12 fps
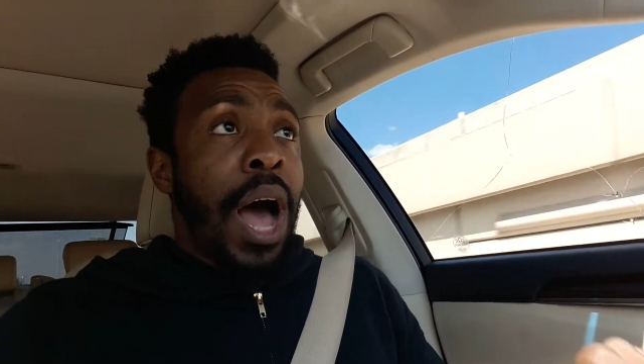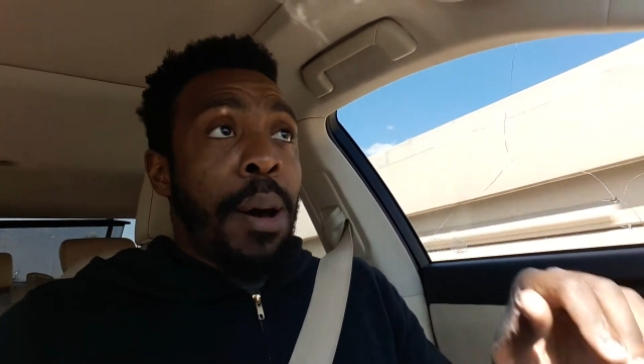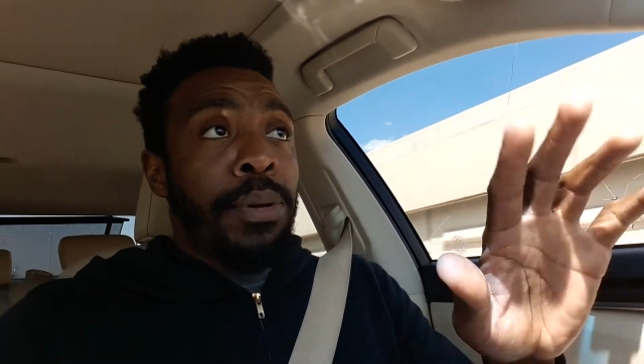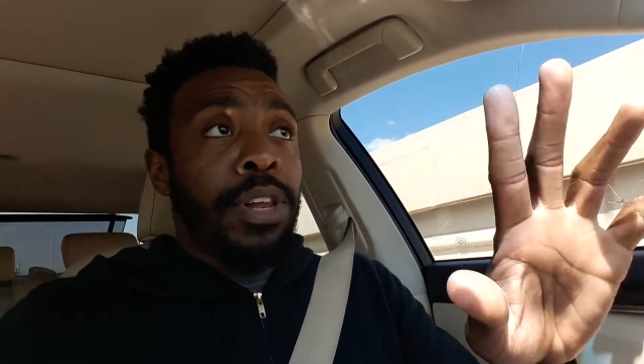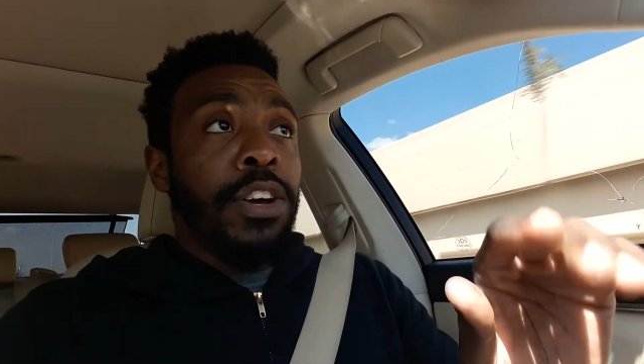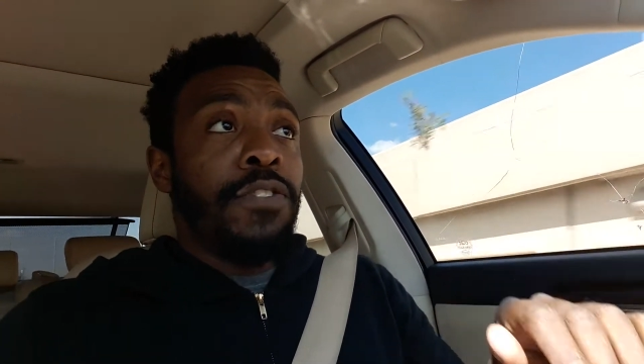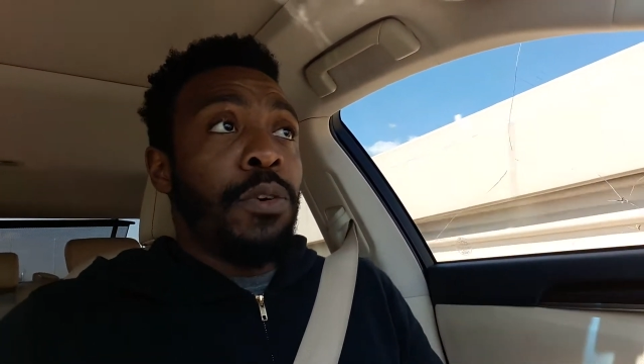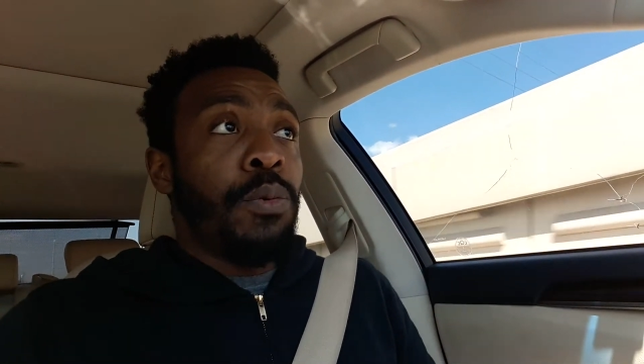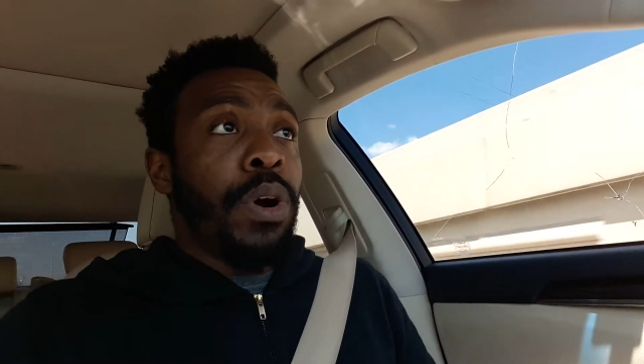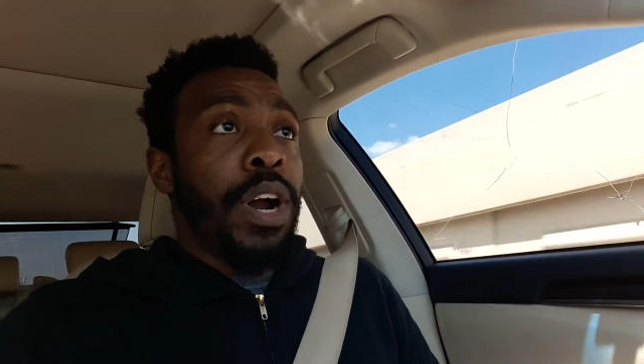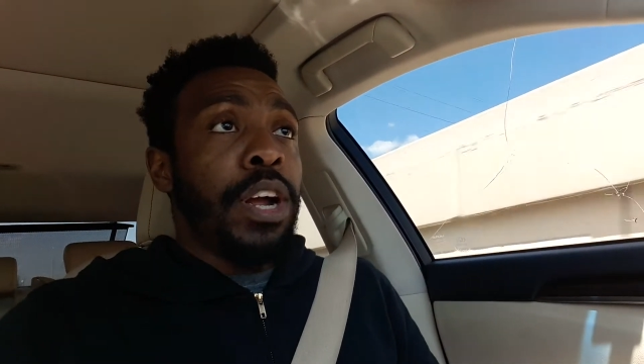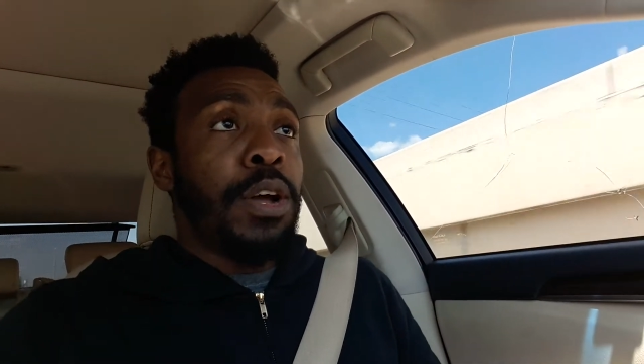I'm gonna look for
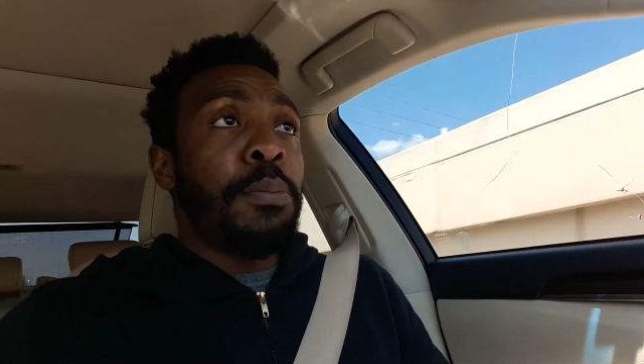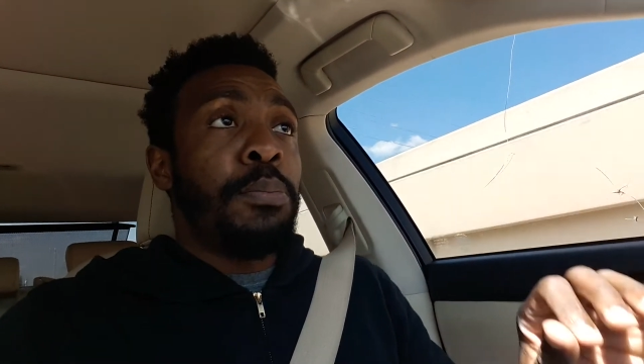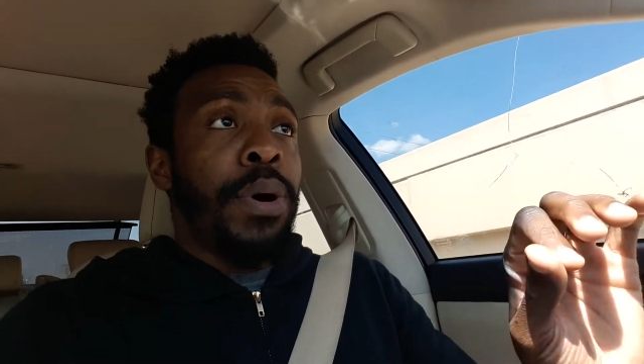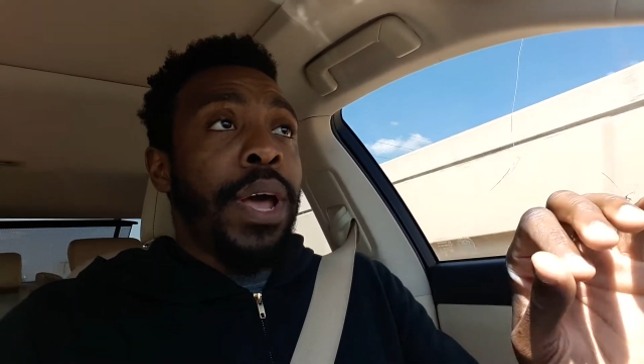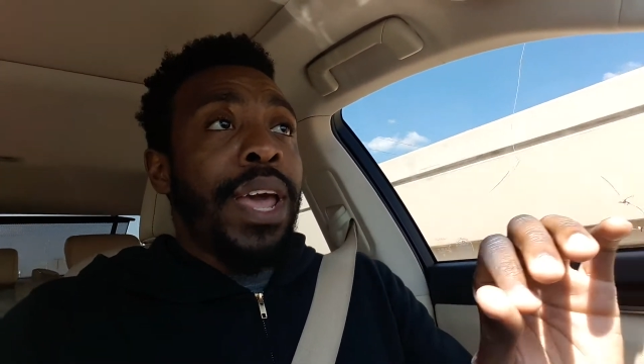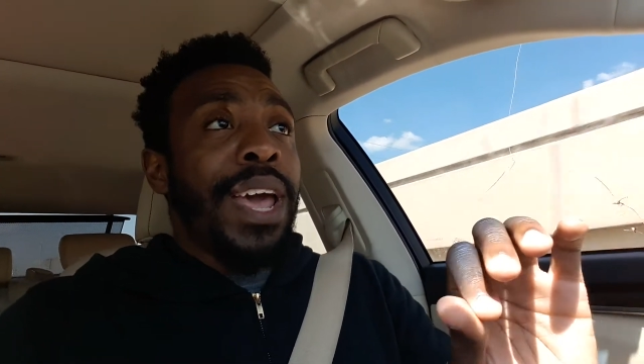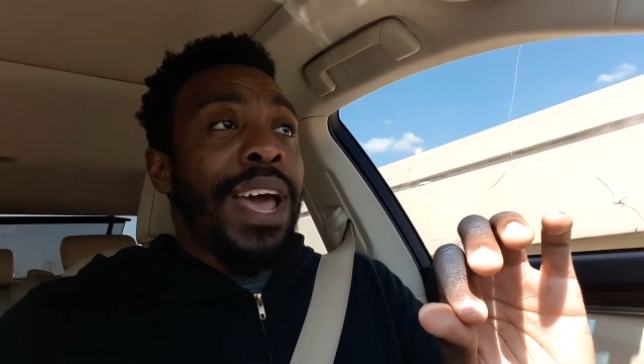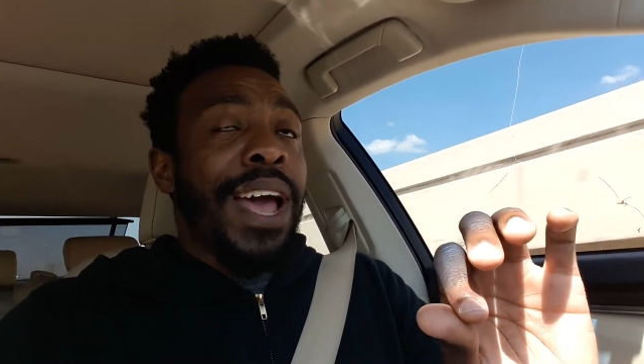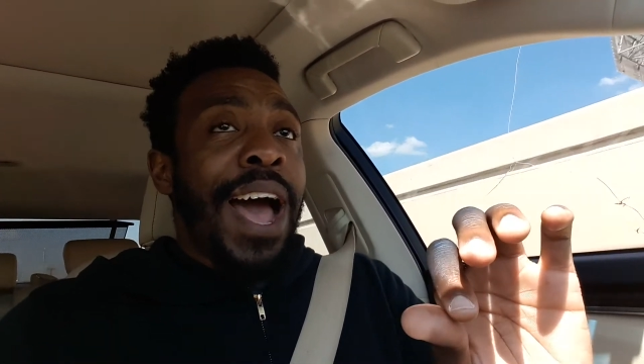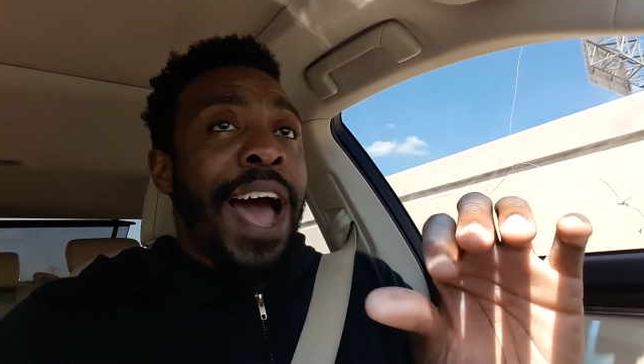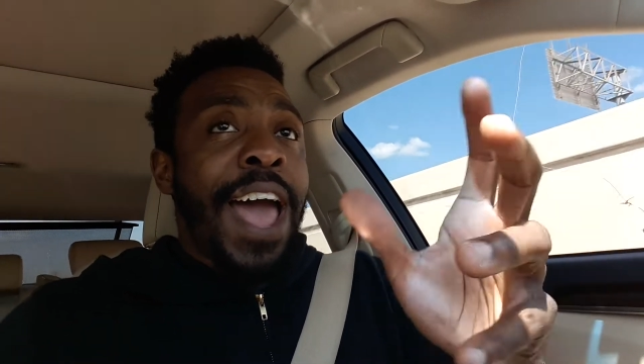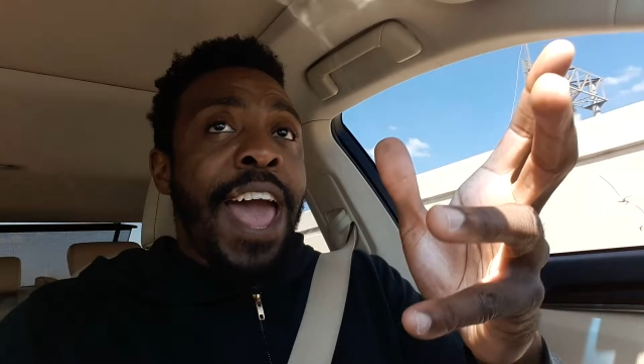work, but
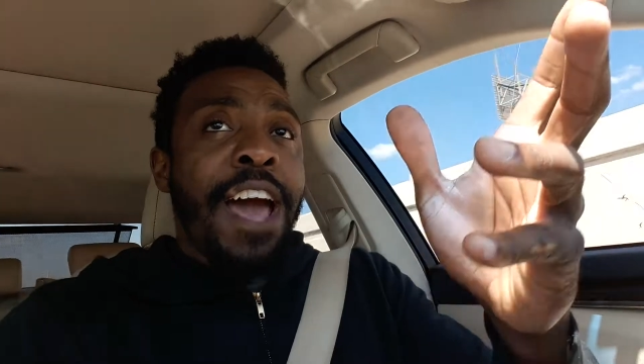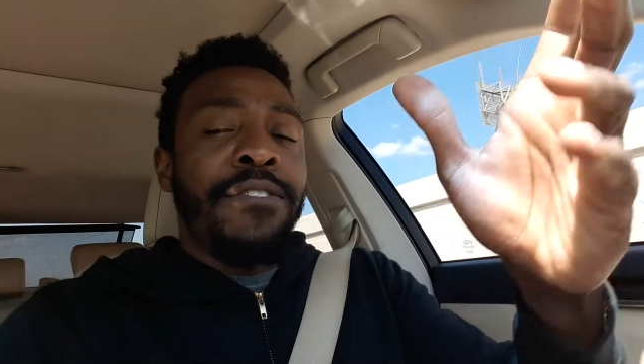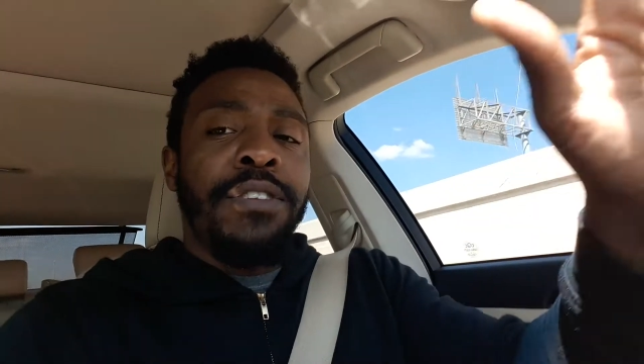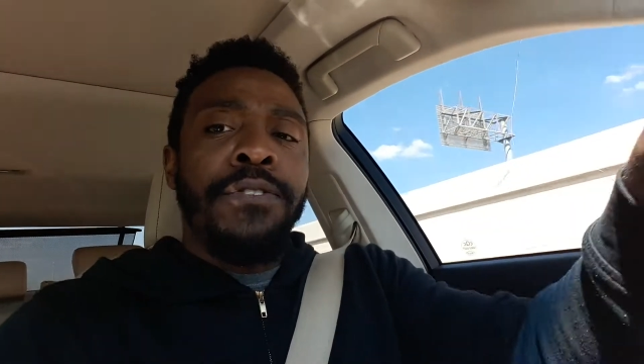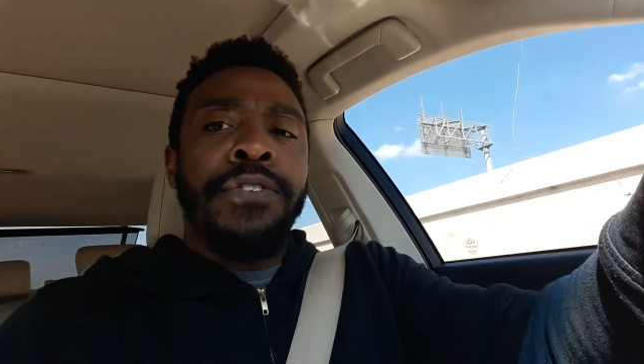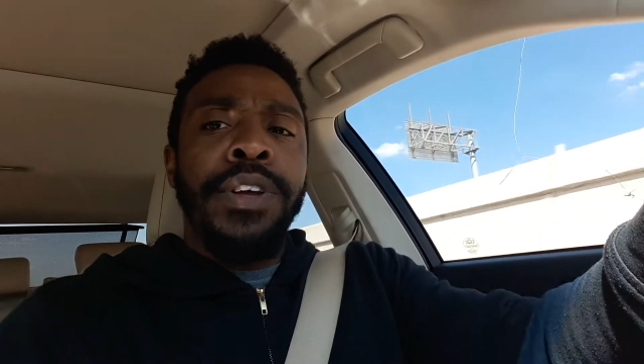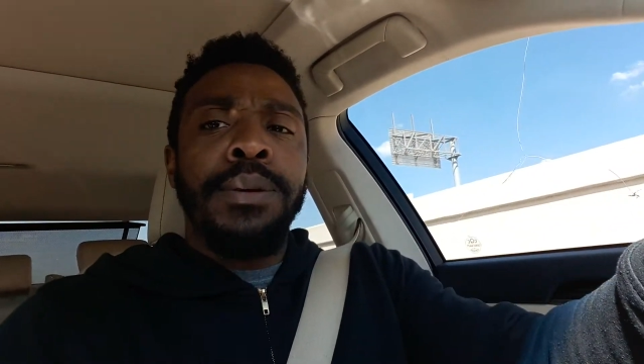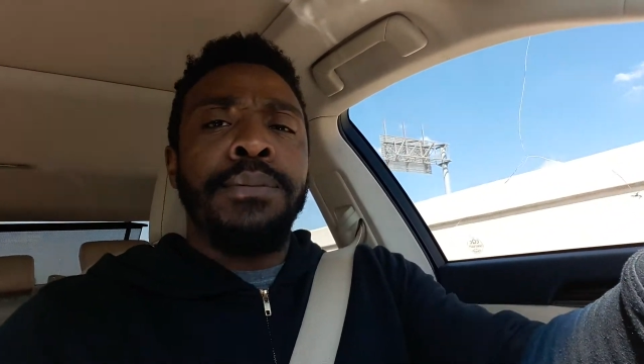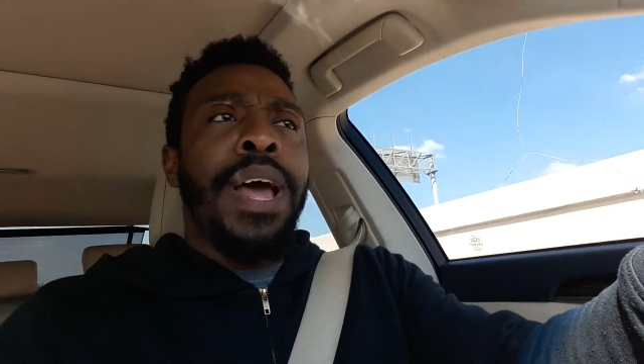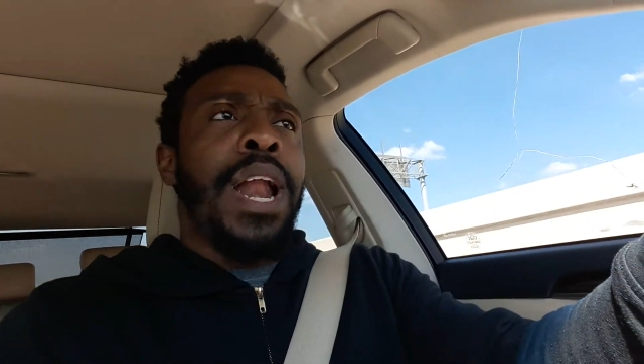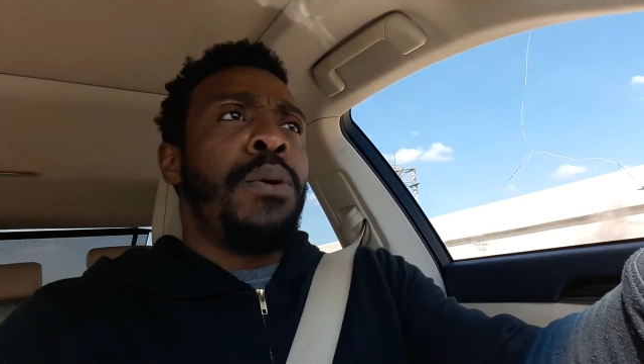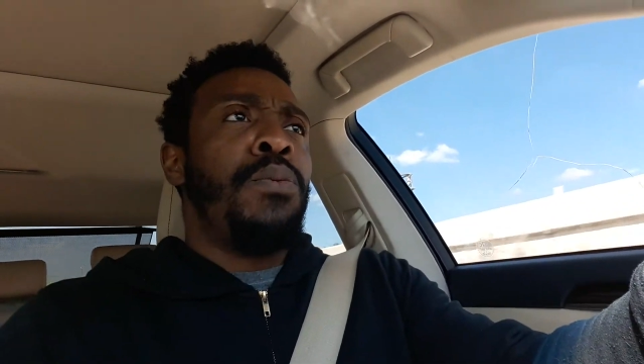I have the freedom
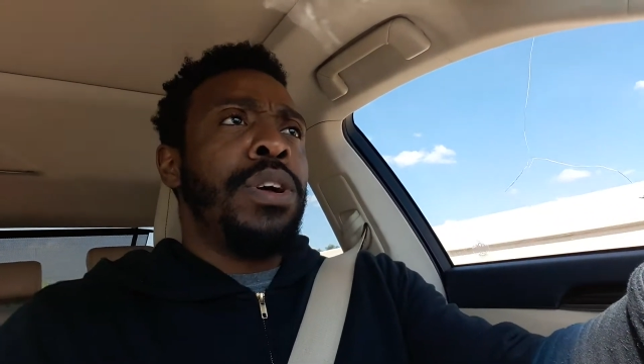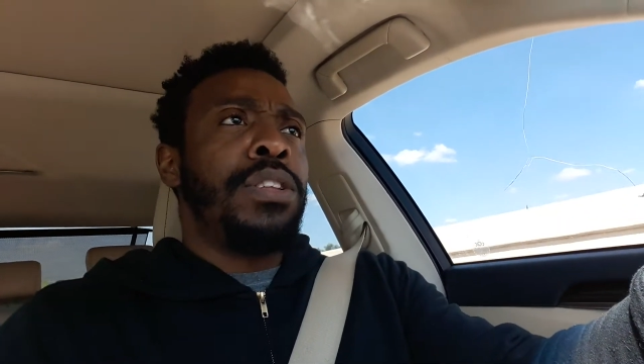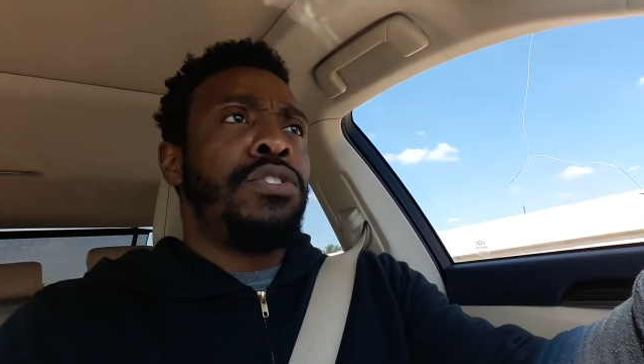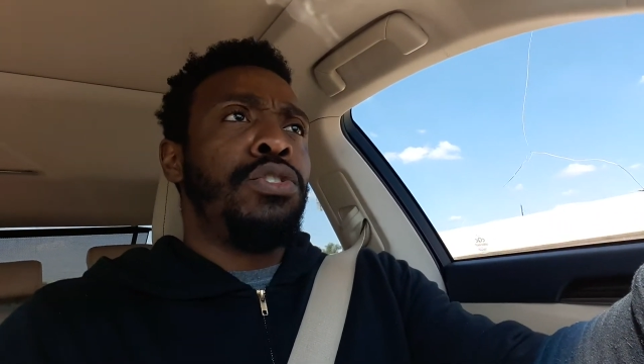that I want